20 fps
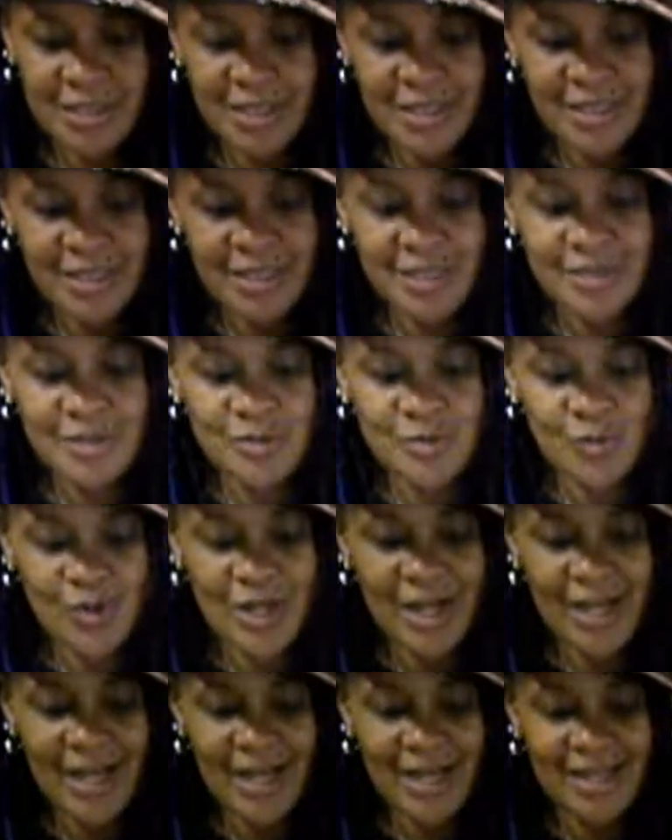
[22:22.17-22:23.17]
See, this is
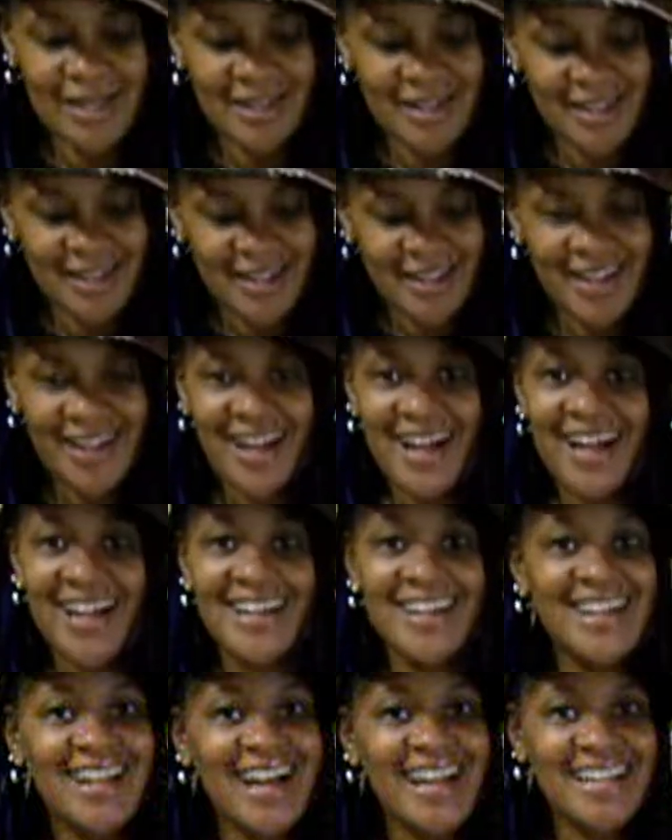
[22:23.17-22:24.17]
why
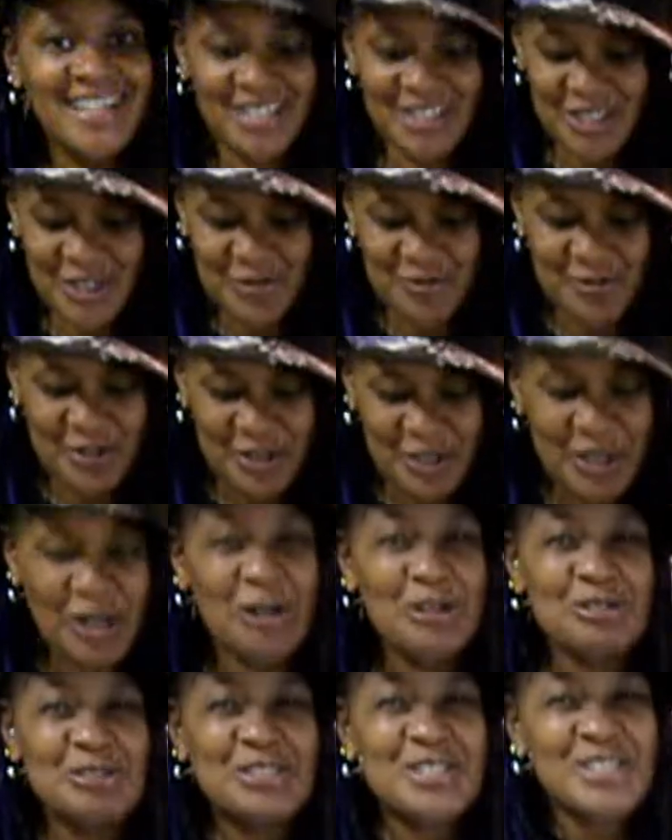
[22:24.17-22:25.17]
I like different
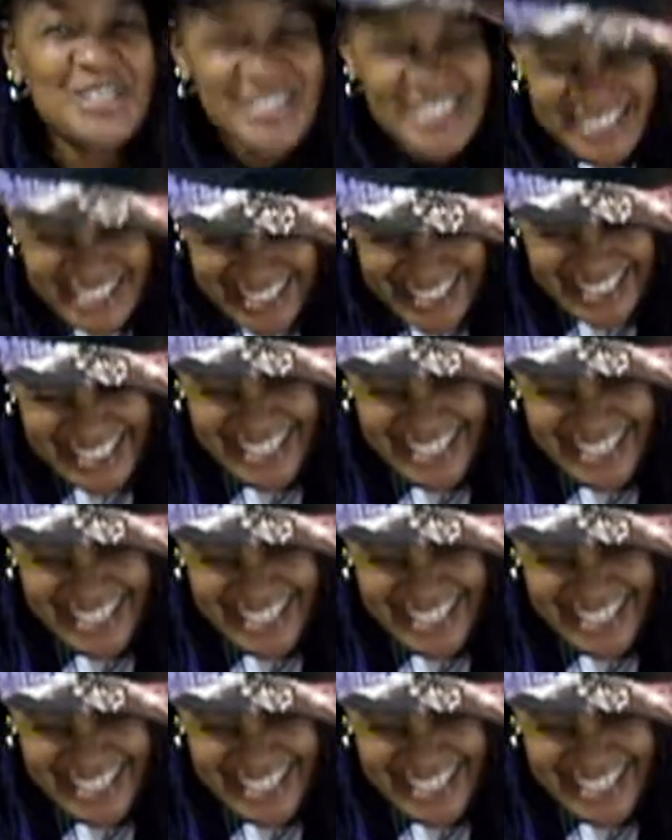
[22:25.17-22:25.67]
cultures.